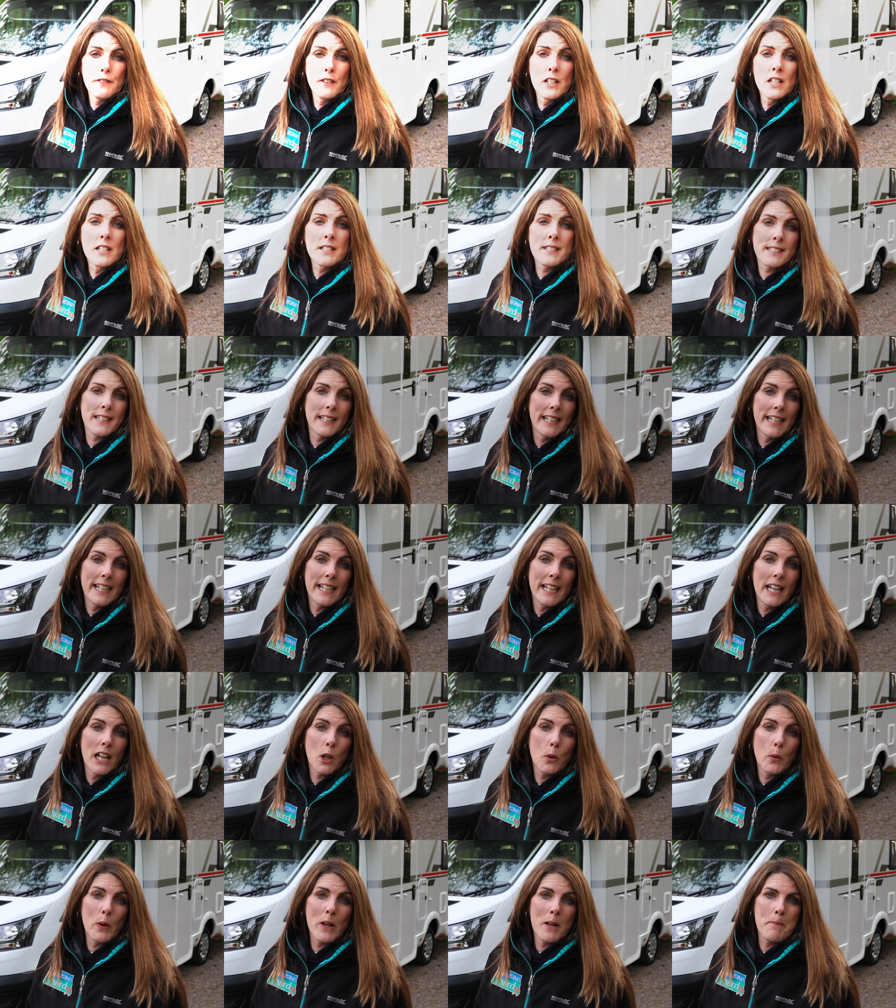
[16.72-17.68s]
Firstly,
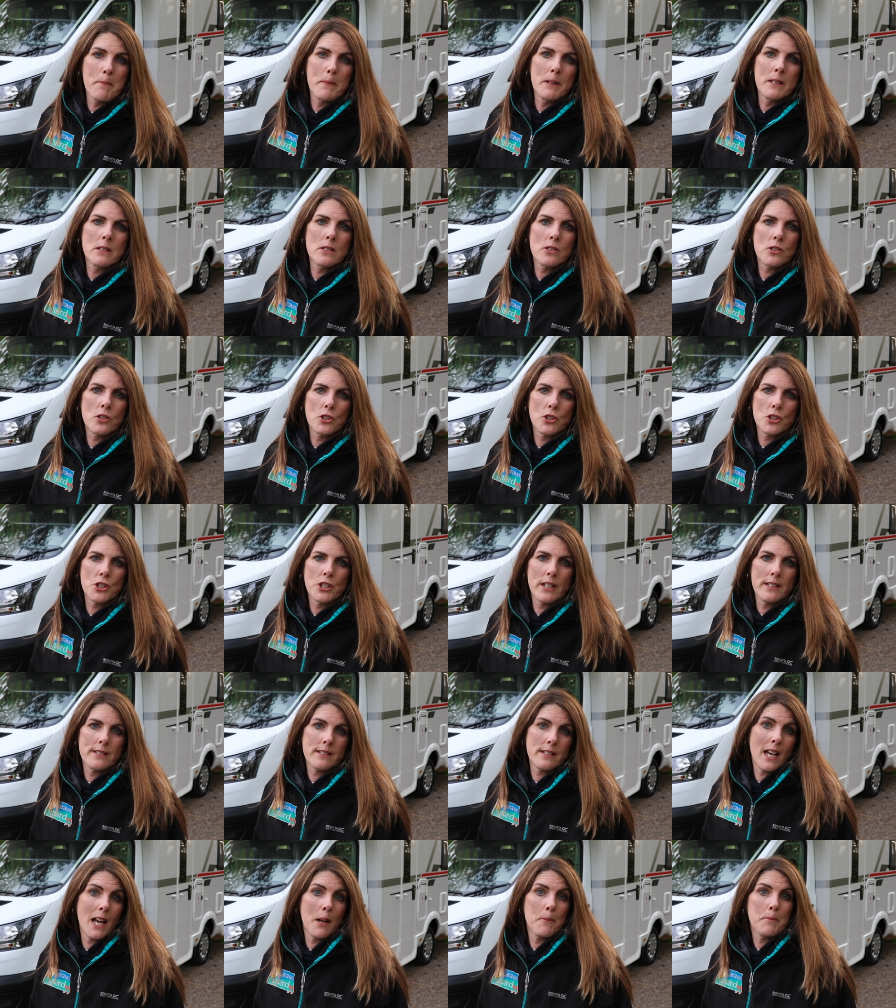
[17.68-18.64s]
equipment such
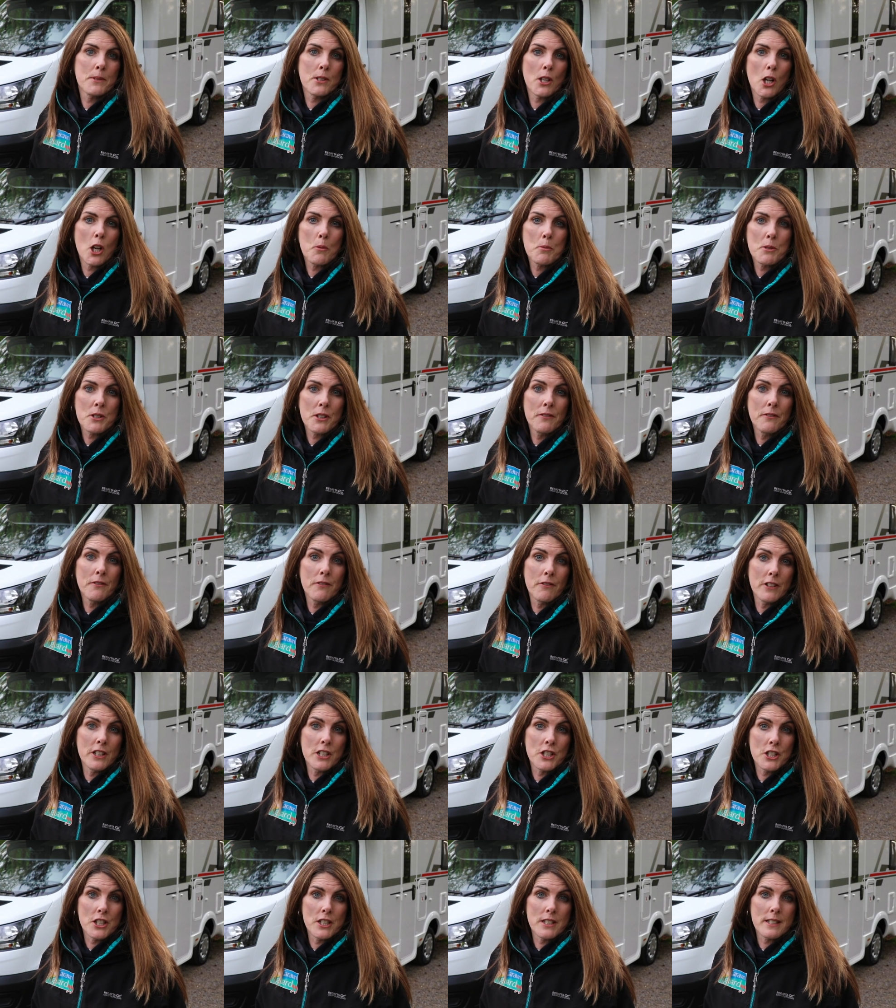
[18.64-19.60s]
as absorption
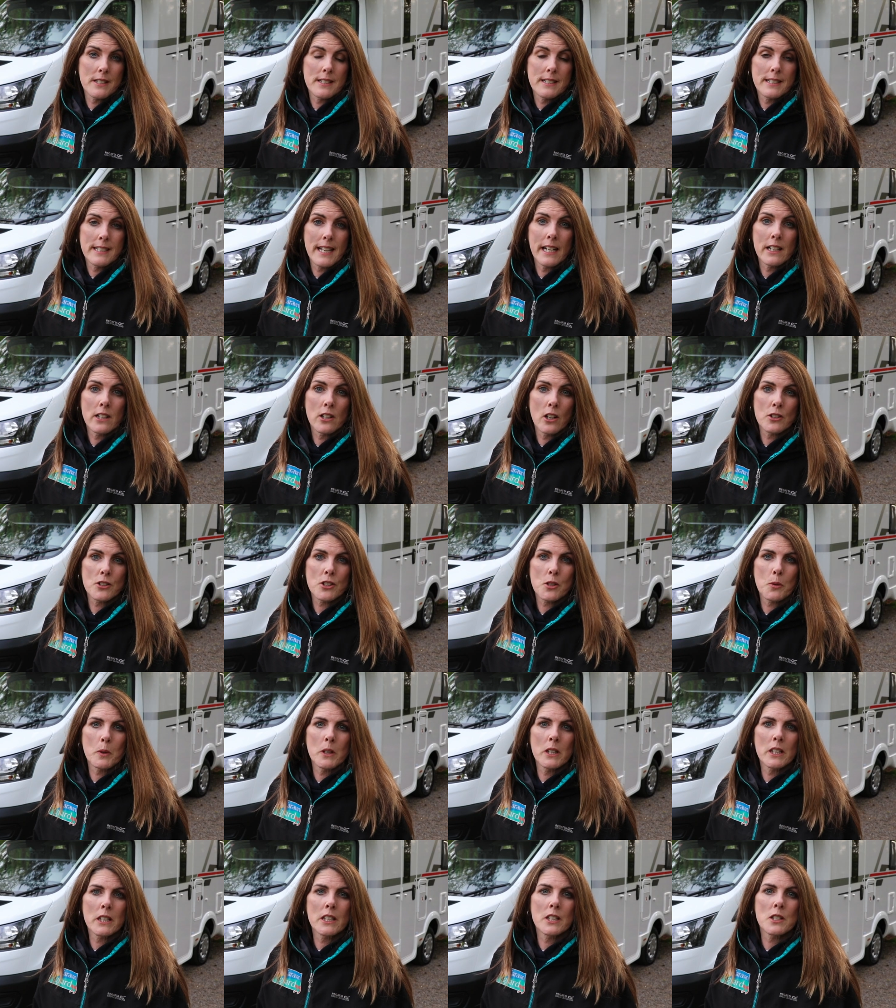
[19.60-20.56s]
fridges tend not
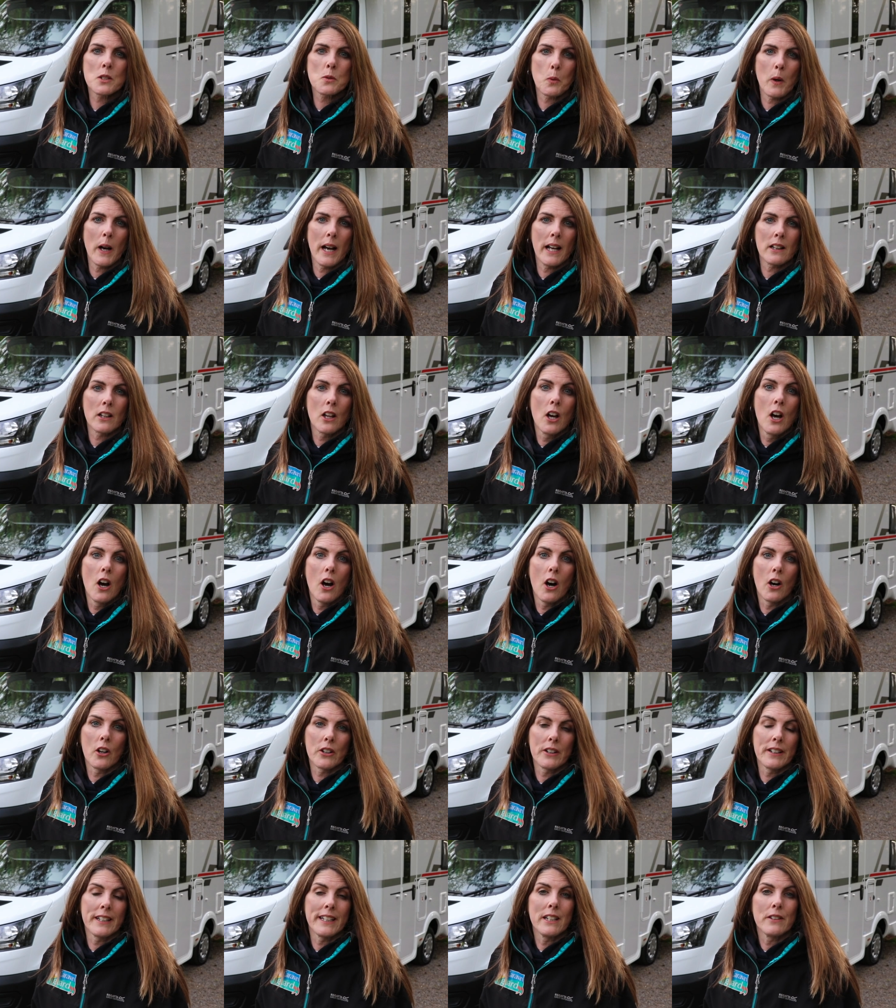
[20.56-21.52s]
to work as well
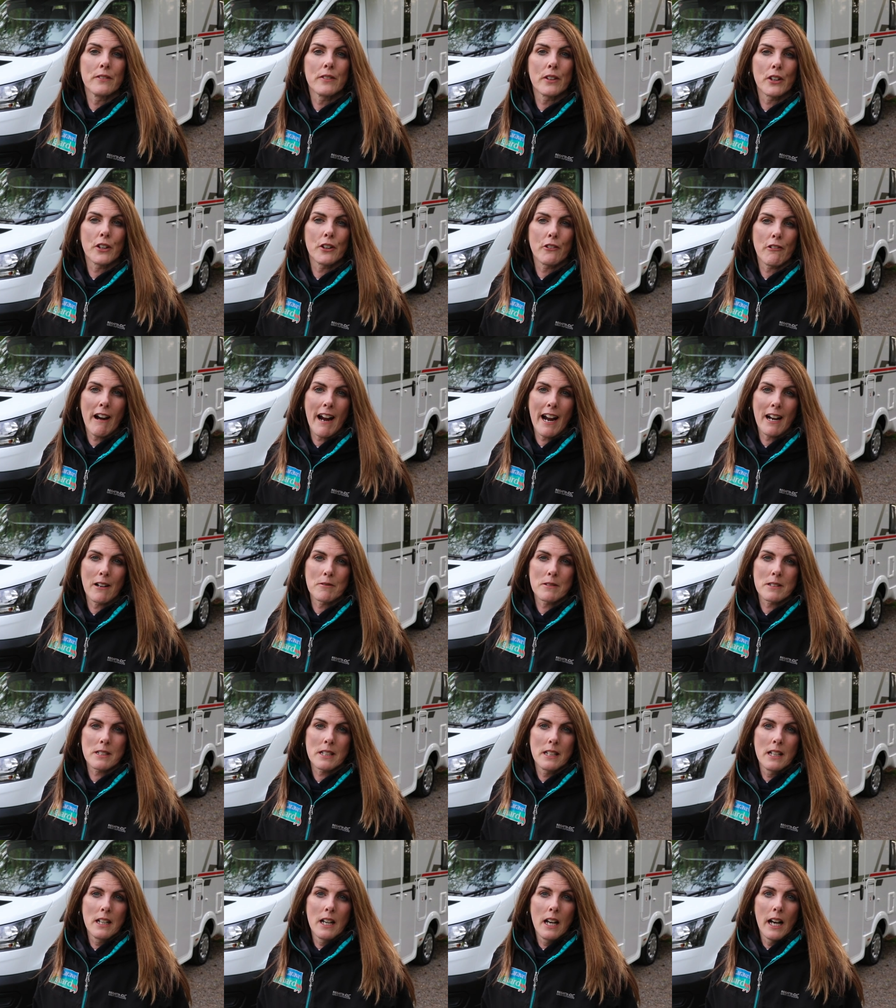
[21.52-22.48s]
on uneven
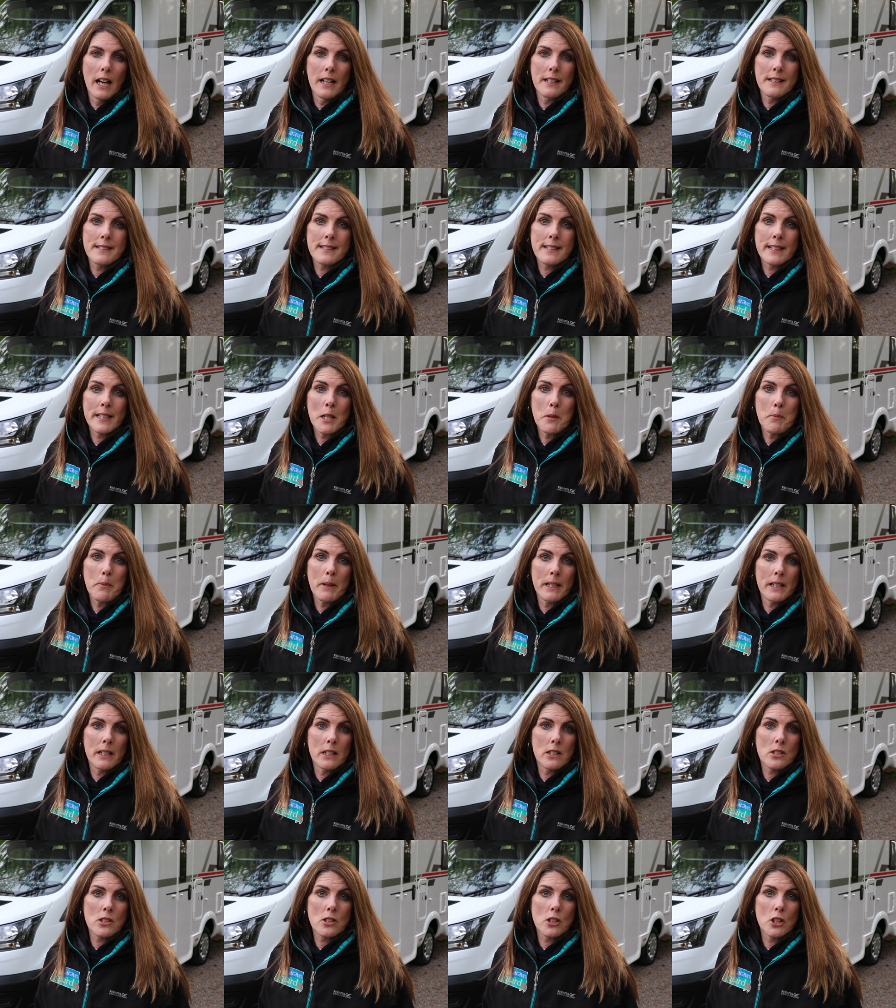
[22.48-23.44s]
ground and
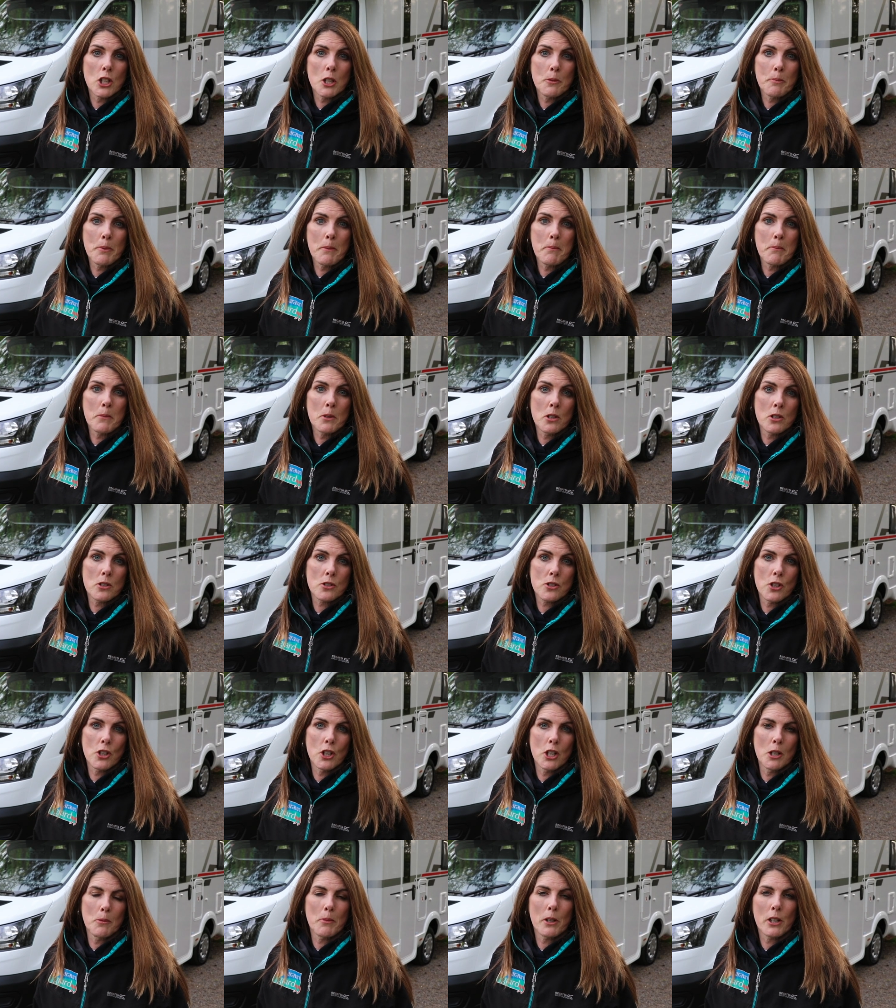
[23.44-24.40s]
sleeping in a sloping
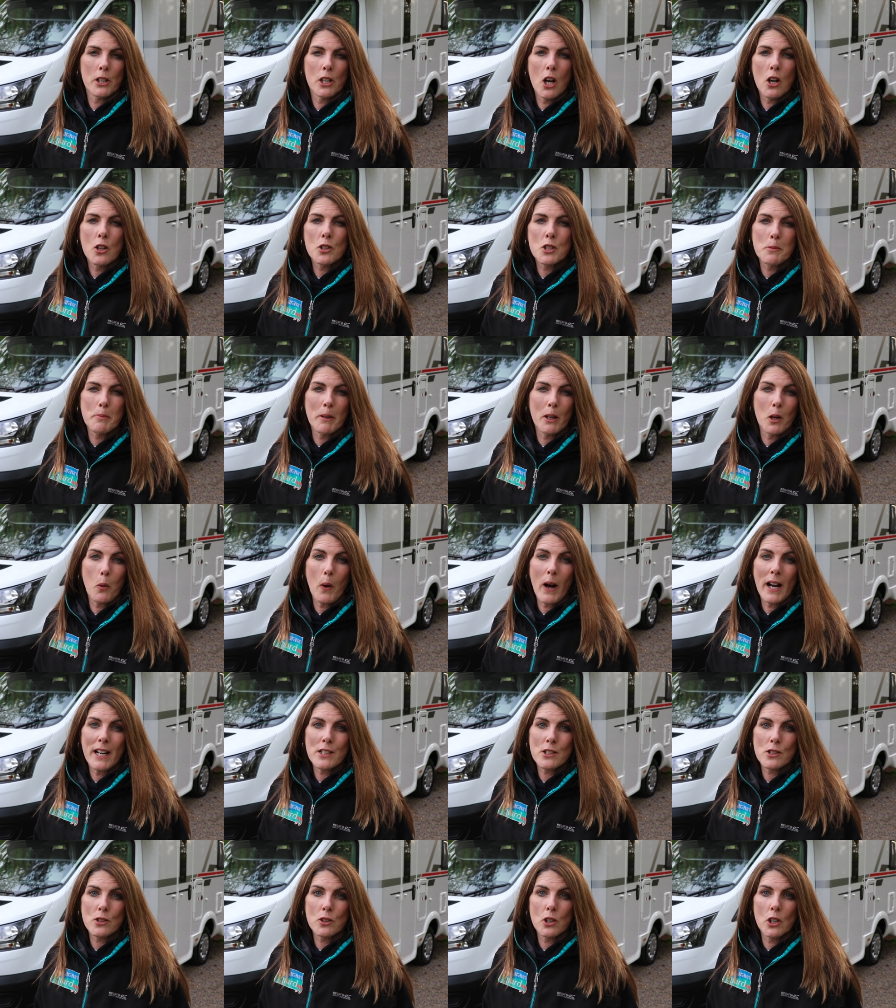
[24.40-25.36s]
motorhome can also be
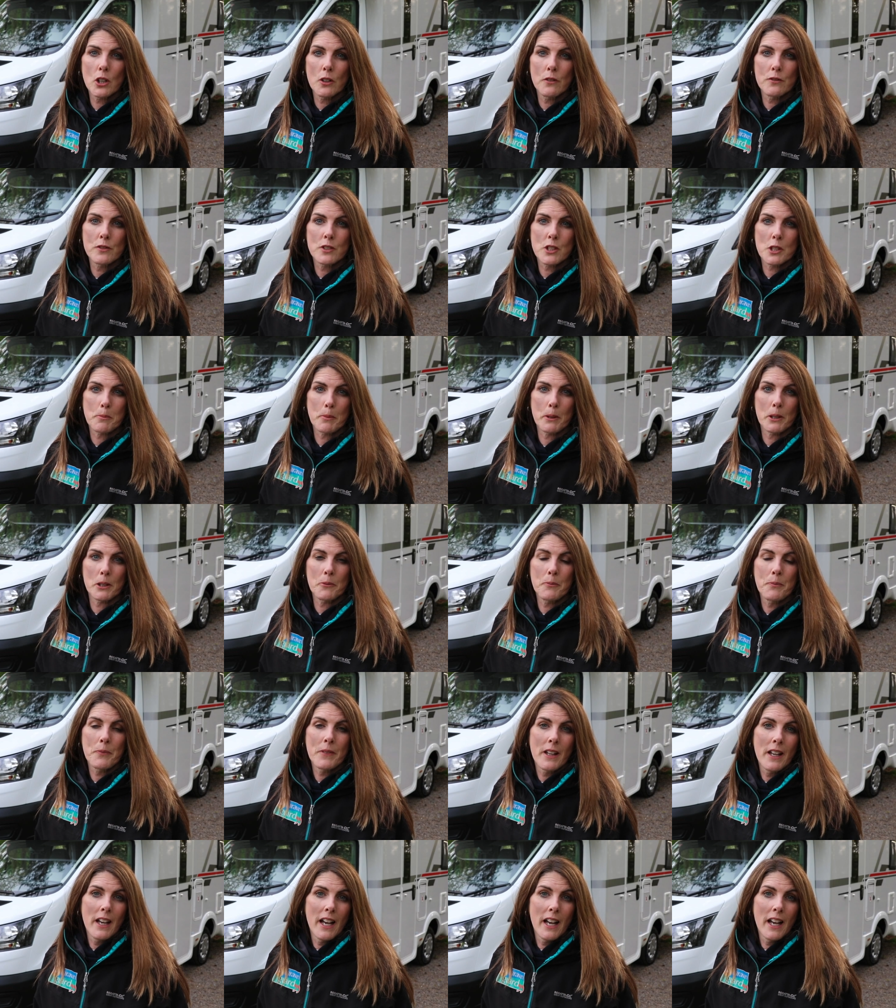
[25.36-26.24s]
quite uncomfortable.